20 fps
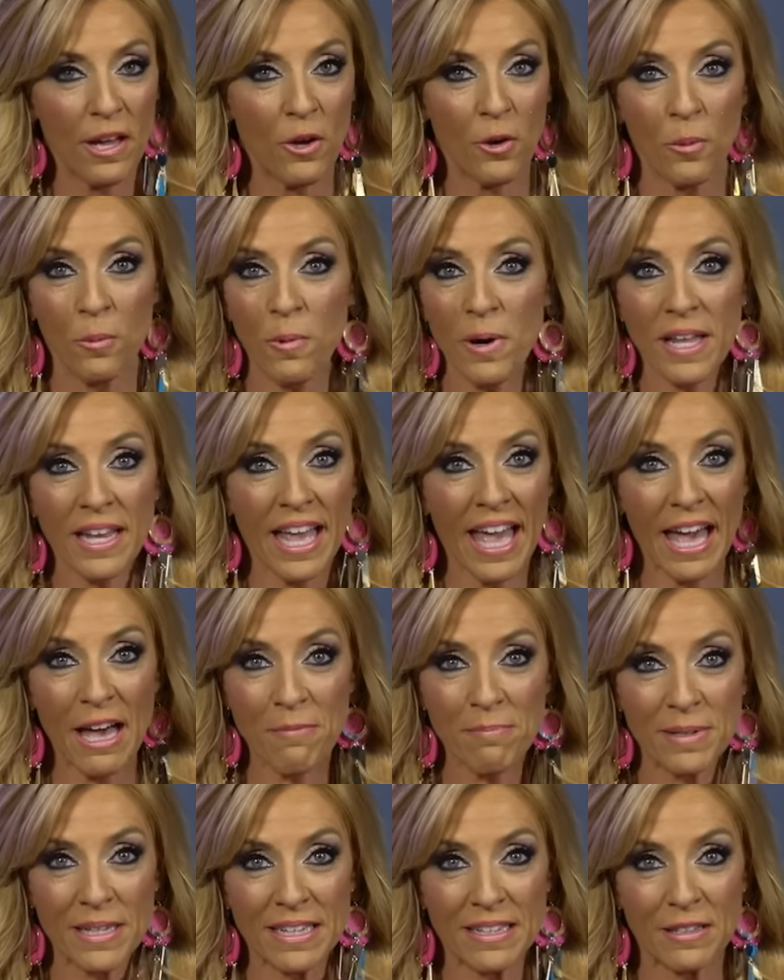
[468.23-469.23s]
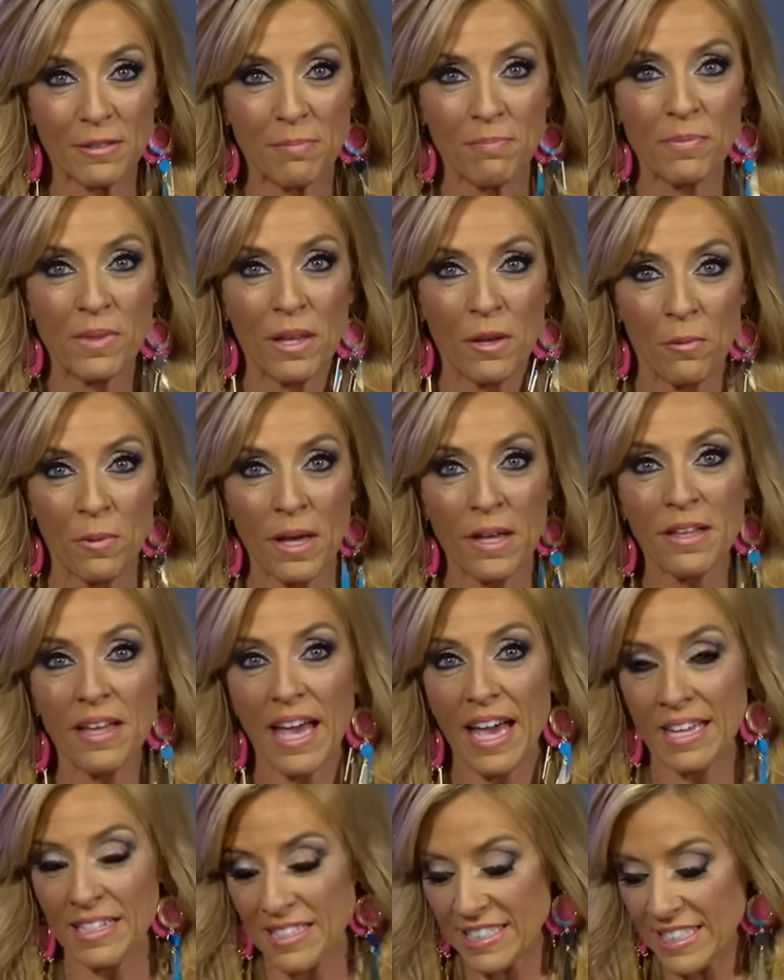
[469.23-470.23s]
What happened? Well,
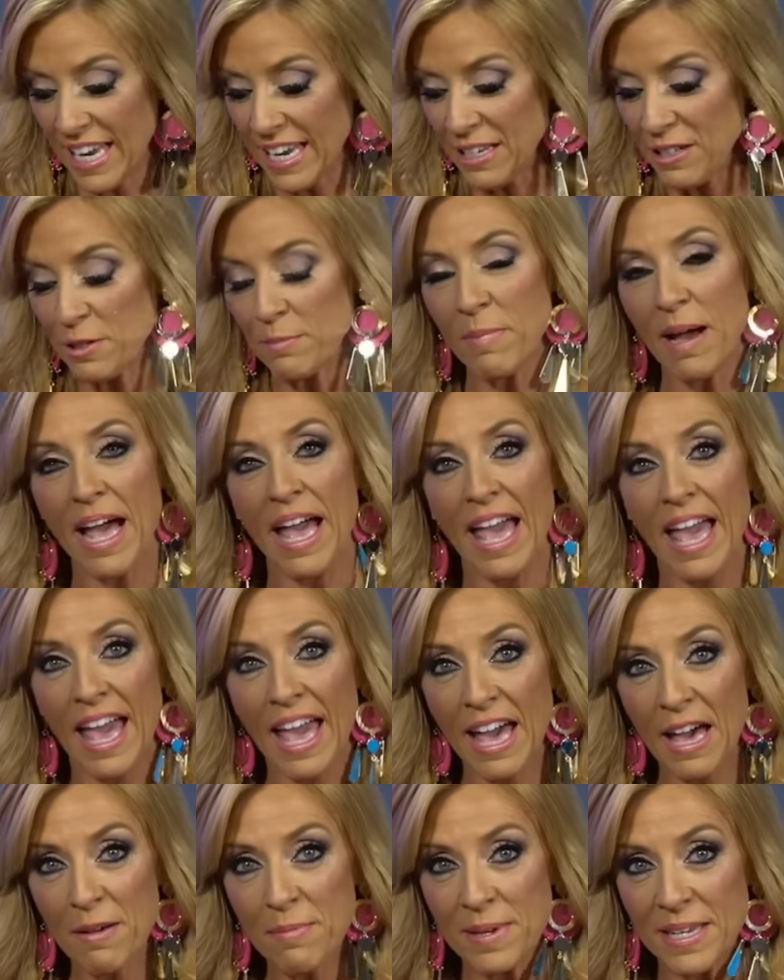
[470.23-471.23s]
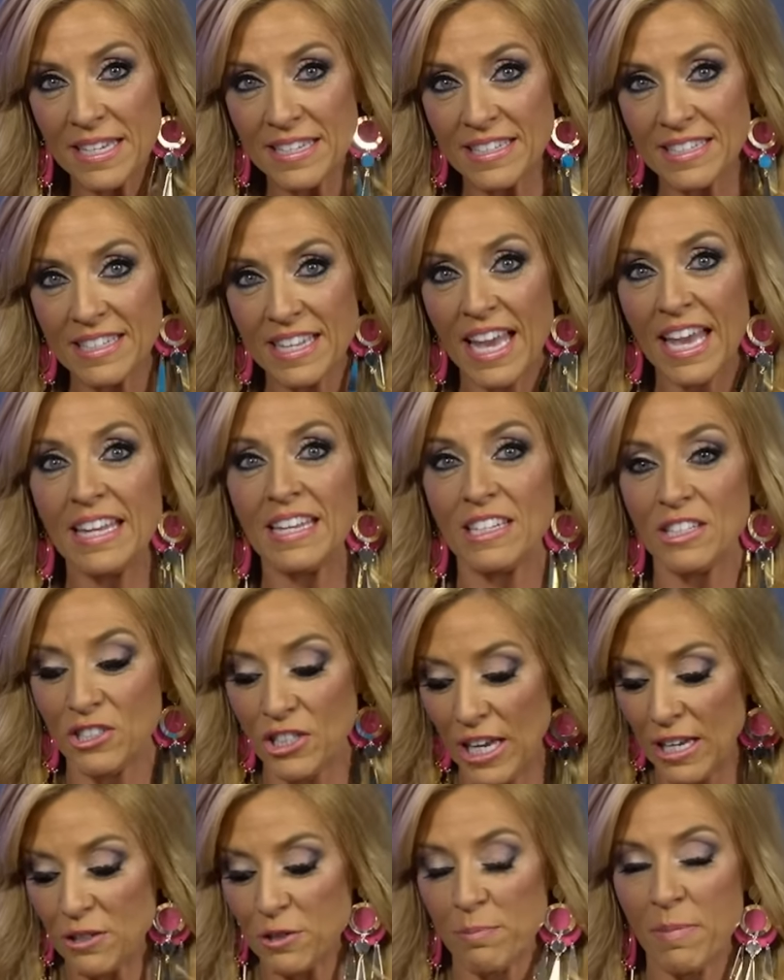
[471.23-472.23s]
I changed my habits, and it
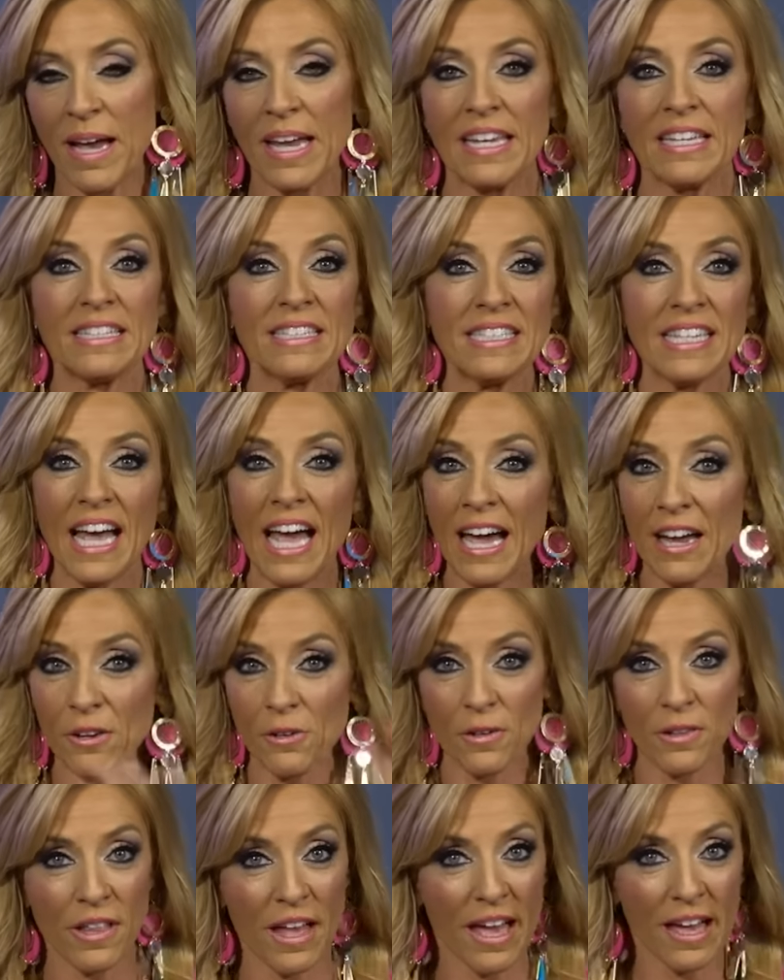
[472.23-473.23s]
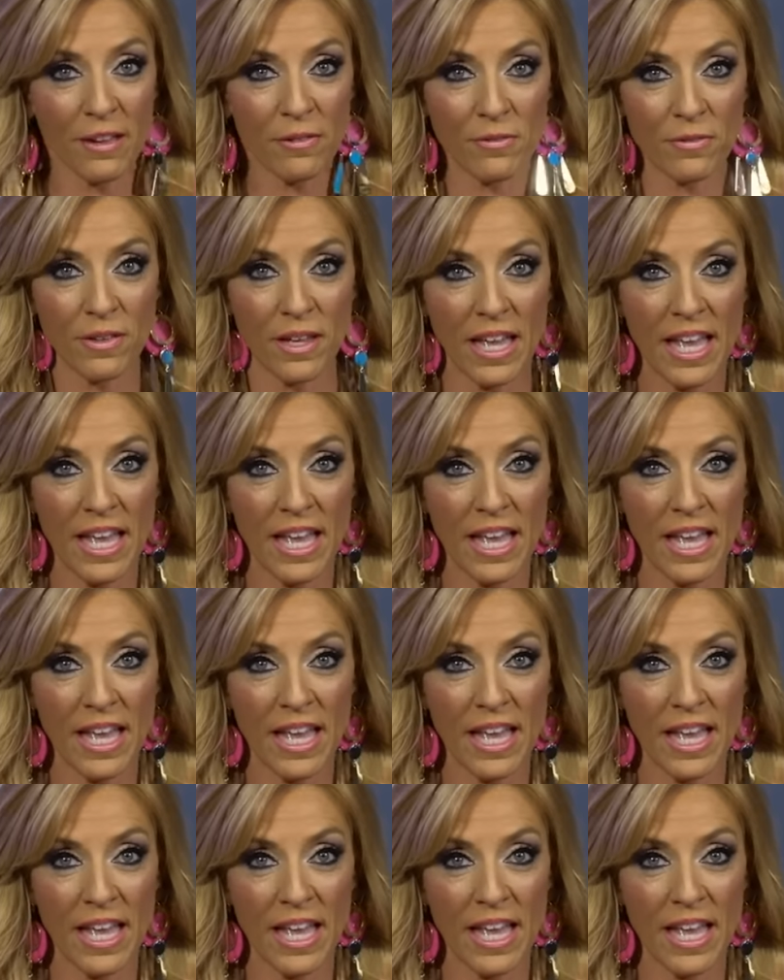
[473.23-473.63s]
changed my entire life.